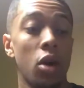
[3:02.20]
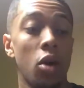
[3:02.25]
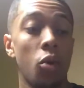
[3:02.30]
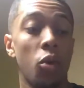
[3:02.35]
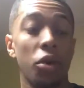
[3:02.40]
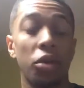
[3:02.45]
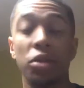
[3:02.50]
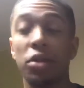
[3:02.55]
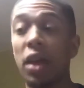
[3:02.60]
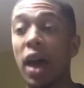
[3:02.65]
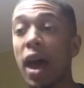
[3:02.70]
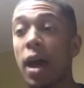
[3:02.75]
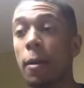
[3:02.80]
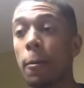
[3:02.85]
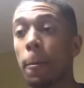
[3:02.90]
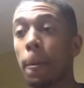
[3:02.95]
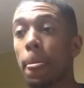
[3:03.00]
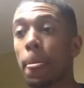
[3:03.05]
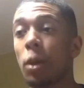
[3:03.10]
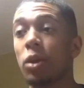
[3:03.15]
with
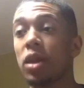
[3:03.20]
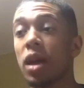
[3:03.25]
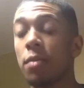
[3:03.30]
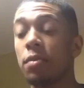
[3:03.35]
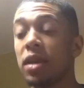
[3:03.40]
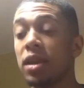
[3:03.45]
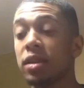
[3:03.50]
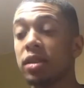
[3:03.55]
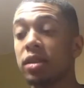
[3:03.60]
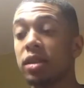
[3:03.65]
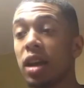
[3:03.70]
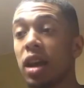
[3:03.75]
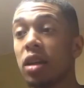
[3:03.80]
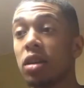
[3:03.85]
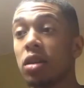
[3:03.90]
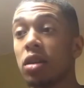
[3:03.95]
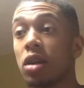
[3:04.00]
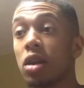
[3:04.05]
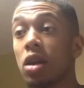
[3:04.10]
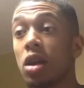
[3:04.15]
that with that being
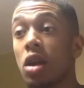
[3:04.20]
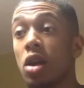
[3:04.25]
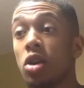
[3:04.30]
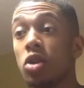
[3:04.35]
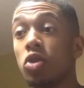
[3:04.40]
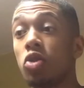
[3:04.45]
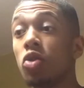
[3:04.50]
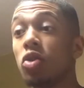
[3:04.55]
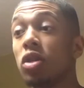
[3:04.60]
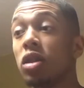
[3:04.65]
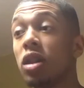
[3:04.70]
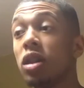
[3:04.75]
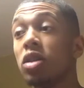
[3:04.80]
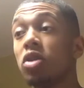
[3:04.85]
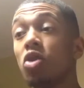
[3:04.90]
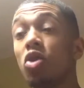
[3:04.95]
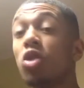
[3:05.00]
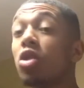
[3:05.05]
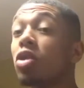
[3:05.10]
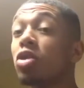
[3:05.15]
said, you
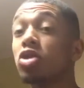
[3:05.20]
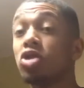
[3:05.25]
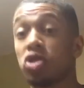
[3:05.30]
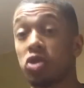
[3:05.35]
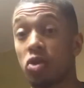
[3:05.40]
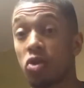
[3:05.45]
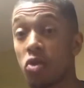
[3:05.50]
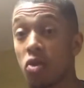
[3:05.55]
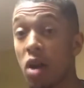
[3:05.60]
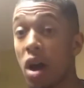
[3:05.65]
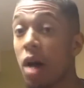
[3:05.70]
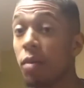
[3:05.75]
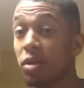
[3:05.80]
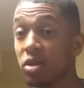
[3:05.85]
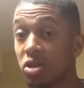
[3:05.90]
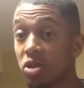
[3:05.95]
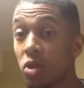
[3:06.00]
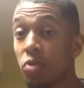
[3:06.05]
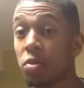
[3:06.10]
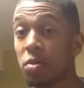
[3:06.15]
could you could control how
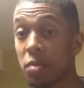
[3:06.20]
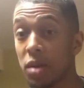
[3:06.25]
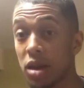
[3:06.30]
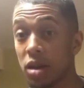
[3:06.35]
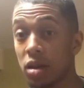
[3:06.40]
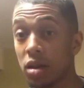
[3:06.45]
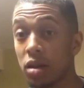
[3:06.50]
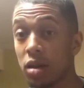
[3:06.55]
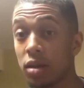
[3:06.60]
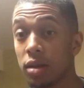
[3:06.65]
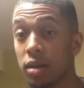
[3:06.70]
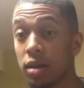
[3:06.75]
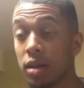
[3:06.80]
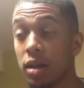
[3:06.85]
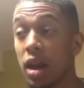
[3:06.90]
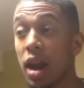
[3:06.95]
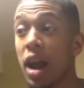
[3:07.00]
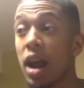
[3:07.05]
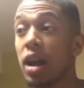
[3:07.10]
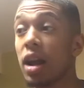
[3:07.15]
much dopamine
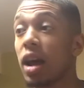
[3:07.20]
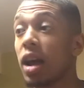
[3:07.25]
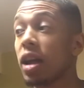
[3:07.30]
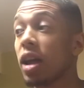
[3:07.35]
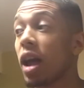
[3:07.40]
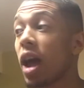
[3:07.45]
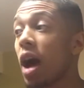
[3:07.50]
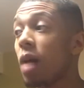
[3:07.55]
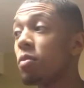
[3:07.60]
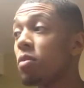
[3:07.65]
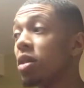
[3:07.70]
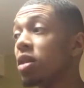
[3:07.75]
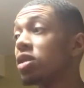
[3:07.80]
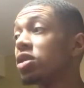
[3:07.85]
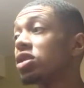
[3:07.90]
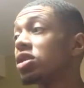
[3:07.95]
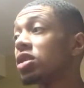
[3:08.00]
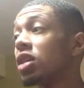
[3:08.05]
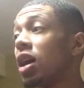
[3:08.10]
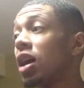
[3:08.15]
and like how
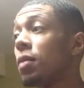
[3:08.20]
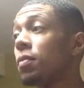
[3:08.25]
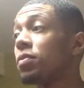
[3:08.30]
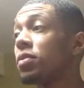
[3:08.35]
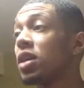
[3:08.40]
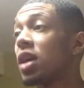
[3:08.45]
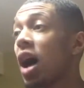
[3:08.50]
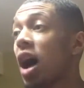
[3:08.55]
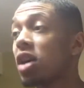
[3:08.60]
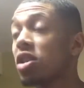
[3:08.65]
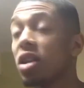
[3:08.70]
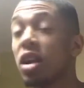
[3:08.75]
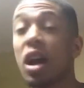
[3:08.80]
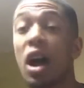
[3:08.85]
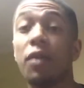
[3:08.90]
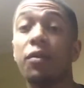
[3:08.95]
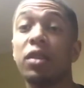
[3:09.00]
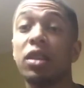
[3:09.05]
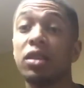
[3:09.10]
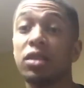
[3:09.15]
much um, how your
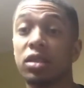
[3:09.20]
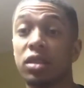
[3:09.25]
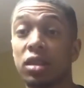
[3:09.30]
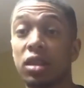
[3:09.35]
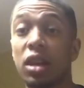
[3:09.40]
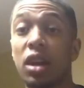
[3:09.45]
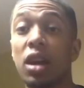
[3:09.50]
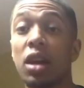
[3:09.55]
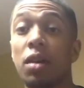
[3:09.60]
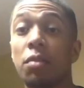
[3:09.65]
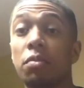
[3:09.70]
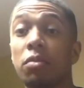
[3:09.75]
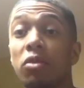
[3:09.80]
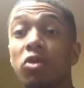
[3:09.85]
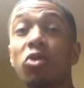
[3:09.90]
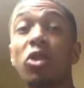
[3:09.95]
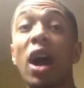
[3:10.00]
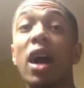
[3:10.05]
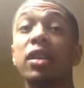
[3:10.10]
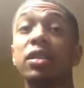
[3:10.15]
confidence um,
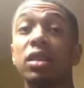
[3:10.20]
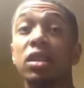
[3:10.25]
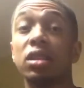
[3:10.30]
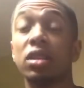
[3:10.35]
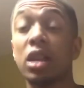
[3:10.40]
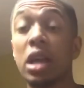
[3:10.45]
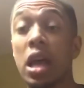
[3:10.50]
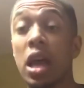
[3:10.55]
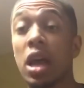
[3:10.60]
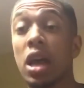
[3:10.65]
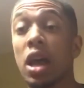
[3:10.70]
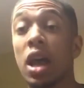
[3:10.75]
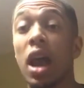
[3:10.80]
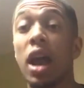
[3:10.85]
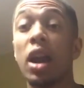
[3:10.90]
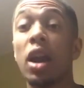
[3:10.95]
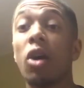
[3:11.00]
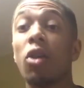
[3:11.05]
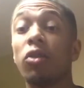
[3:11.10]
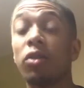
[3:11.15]
rises.
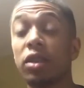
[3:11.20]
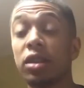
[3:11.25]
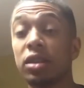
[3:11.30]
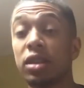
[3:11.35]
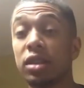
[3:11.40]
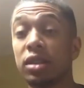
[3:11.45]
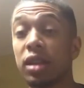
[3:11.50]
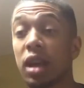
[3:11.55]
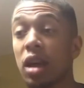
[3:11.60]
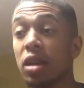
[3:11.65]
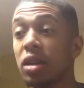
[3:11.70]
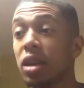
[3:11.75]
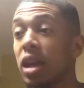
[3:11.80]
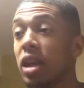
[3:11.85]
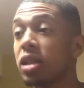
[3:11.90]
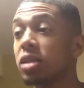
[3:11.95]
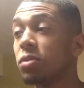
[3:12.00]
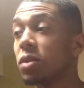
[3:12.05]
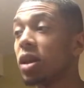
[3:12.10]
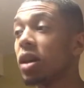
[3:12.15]
And the only reason is that
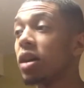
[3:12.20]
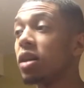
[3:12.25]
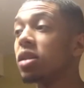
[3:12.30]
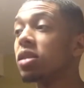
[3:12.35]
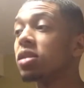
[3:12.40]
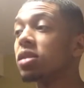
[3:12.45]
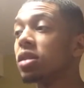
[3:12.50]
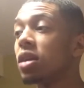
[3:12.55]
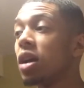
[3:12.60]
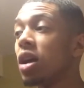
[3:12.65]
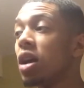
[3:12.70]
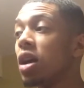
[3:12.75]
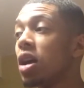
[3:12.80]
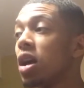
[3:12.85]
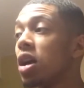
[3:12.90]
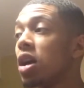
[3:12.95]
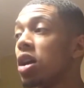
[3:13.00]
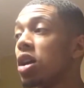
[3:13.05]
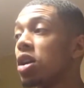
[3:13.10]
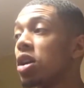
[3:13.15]
is because
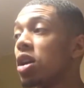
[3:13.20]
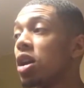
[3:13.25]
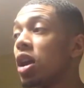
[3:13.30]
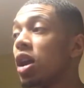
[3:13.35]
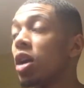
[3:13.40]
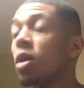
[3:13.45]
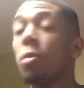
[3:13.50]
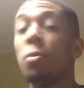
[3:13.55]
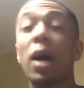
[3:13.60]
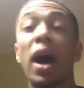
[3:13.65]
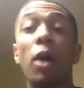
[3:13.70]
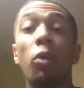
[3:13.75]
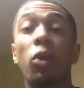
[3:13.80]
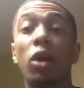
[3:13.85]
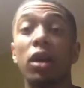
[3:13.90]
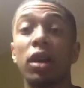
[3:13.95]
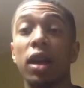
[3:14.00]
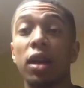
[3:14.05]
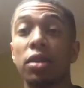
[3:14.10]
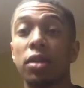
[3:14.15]
by
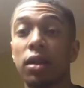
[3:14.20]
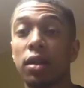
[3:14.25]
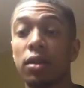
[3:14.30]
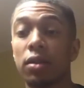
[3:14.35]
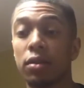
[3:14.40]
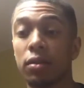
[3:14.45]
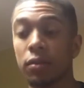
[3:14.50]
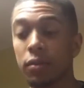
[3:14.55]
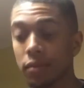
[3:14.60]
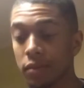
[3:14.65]
work ethic,